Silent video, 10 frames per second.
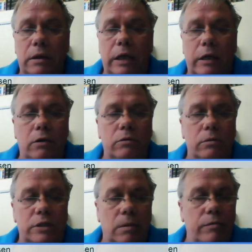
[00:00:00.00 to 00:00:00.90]
Okay, I know
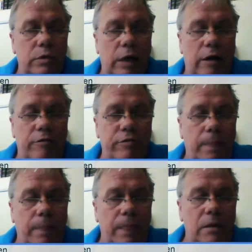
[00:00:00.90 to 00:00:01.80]
some of you have
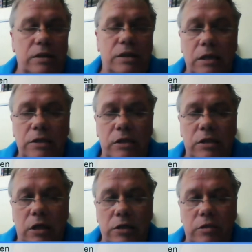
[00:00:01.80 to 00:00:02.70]
tons
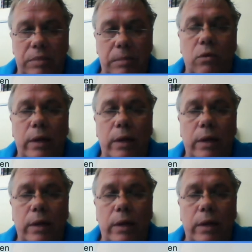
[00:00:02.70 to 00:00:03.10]
and tons of people